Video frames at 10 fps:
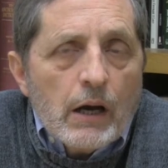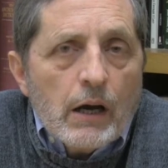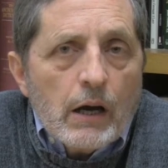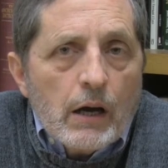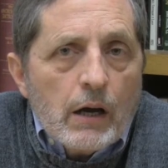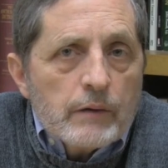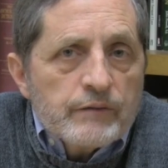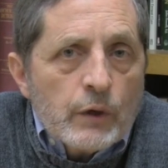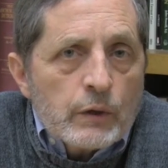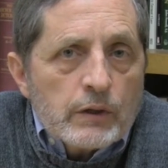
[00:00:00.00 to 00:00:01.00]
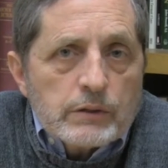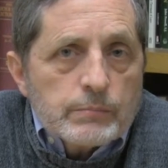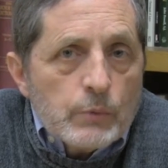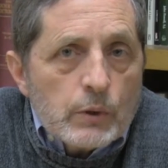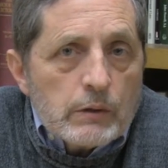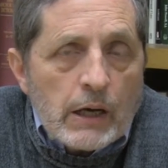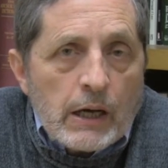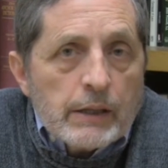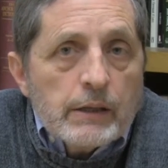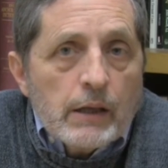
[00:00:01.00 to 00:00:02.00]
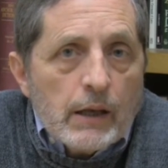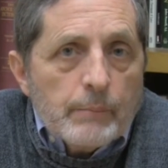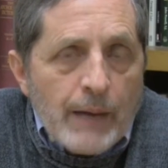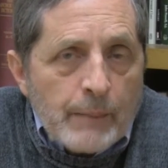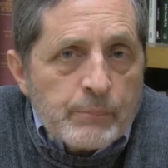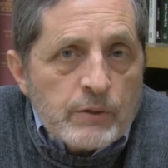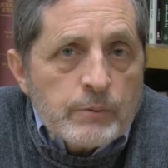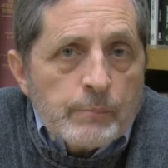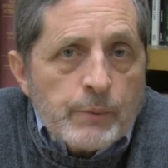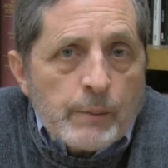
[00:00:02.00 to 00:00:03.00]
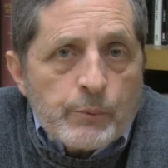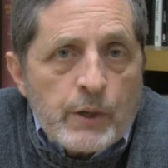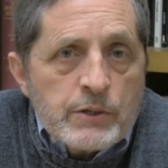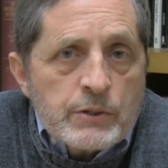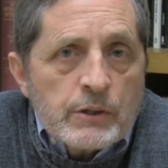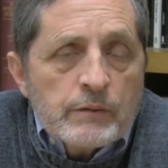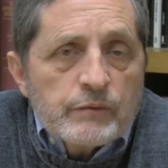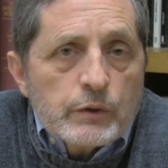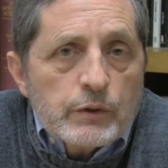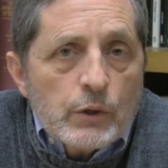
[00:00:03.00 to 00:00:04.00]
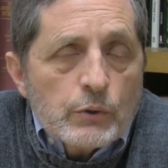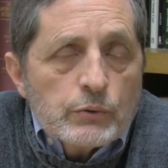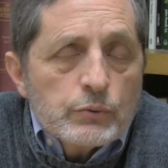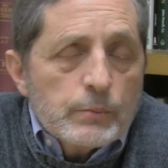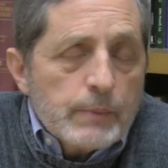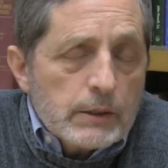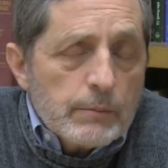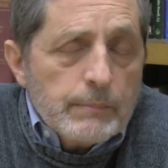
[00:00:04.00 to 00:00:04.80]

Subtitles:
are focused more on baptismal preparation for those who are about to